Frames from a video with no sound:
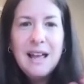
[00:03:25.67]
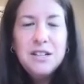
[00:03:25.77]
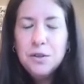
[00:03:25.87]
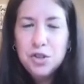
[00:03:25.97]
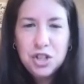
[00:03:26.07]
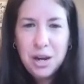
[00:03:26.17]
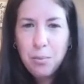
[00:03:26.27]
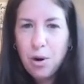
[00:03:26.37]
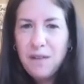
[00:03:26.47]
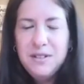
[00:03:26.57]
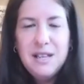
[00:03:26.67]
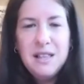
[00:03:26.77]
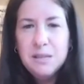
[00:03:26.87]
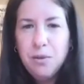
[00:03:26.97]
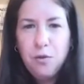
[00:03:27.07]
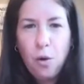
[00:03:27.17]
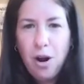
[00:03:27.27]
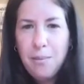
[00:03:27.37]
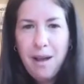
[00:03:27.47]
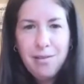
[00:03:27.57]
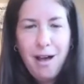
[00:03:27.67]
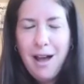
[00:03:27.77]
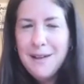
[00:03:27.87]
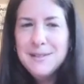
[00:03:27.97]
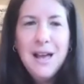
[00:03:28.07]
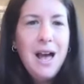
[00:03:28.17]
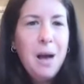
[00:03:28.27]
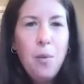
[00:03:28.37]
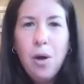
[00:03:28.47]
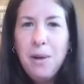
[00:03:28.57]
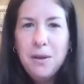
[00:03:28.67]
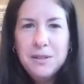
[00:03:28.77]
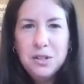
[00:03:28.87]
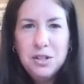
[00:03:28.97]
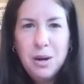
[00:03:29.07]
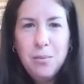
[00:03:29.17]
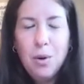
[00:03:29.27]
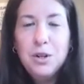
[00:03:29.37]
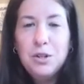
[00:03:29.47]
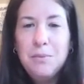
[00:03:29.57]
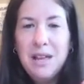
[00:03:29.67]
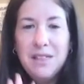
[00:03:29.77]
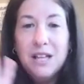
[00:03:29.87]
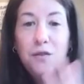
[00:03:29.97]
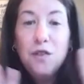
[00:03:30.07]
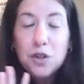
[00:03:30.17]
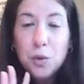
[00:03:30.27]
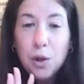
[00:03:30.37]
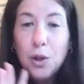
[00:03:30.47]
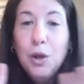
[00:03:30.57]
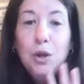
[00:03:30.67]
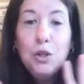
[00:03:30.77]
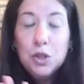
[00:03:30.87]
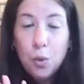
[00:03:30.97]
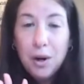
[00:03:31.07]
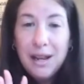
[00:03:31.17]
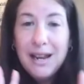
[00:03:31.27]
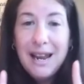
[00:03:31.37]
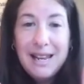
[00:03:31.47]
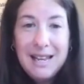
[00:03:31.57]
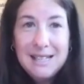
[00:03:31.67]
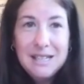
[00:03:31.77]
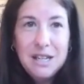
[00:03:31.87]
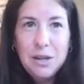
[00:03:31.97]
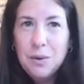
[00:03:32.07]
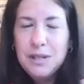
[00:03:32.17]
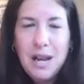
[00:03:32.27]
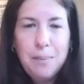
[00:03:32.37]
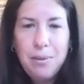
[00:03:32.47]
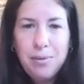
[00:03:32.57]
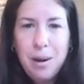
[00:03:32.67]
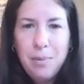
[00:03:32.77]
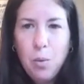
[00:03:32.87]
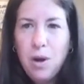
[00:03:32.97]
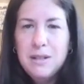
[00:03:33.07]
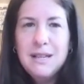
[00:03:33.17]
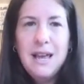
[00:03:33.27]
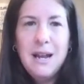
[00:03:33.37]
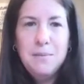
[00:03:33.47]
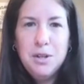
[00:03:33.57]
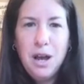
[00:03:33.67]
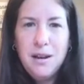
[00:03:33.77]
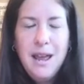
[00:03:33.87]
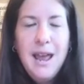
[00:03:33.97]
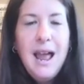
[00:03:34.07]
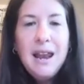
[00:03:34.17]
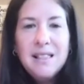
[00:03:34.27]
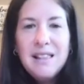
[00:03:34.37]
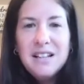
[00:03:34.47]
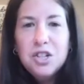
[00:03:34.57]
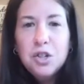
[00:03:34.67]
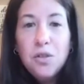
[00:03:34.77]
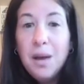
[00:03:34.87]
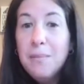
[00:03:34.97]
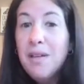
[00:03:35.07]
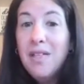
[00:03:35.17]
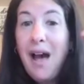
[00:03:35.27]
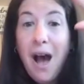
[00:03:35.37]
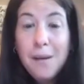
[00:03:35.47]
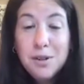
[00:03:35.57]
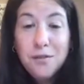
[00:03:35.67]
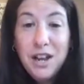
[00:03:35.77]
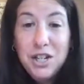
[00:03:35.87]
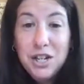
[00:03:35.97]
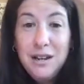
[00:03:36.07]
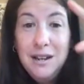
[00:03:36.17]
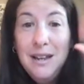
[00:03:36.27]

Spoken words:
to use Jamboard. I've said this before on my lives. I'm all about using Jamboard to make things visual, sorting, and easy to use. And I prep it once and I'm done. And I like to show them observation